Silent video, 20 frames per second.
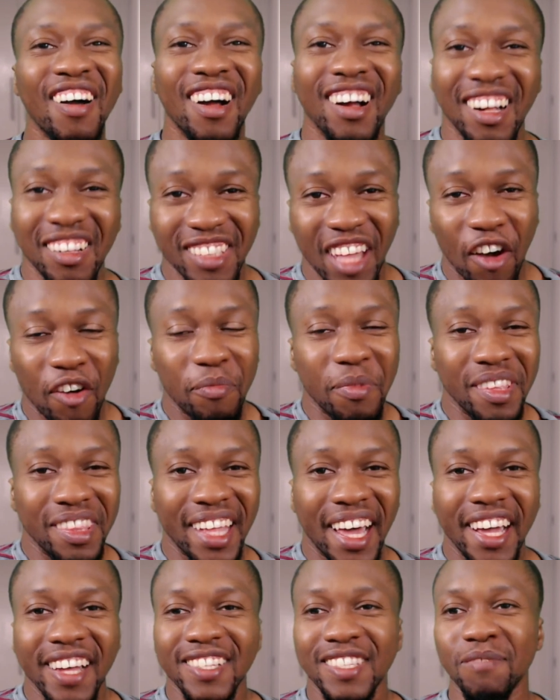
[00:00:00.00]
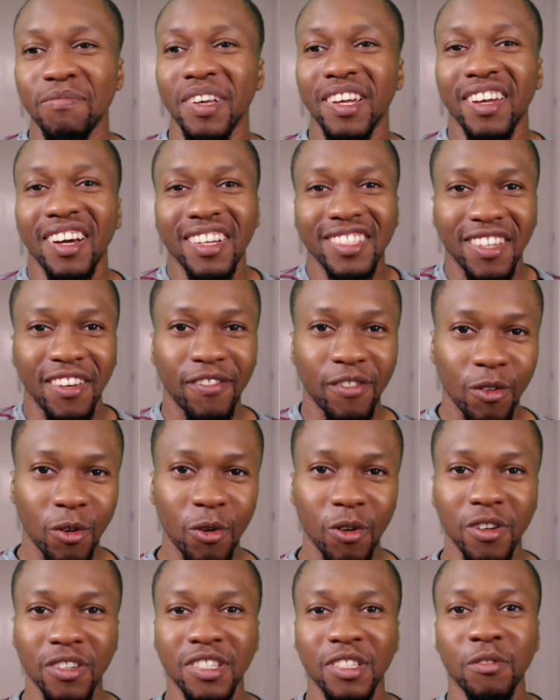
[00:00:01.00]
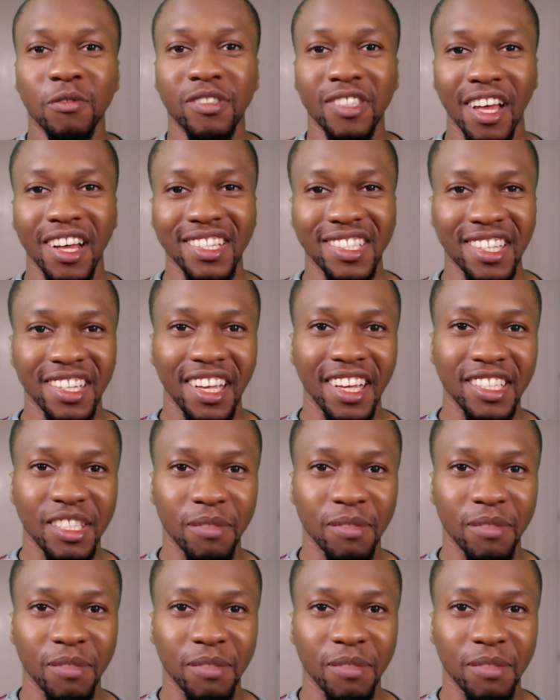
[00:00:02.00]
That would be nice, because of course Sasuke has